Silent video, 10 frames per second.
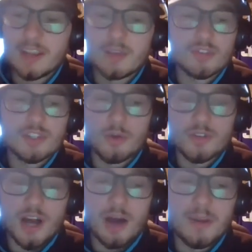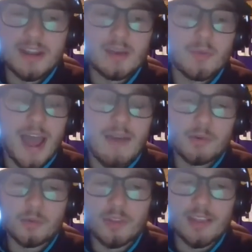He was so dominant, and we
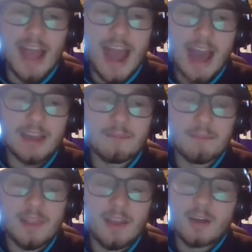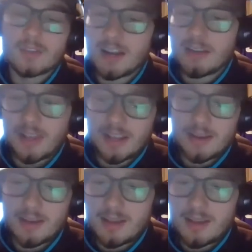haven't really had, outside of
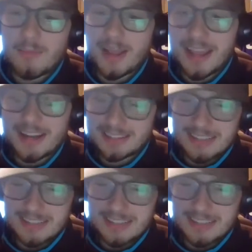like Maeda's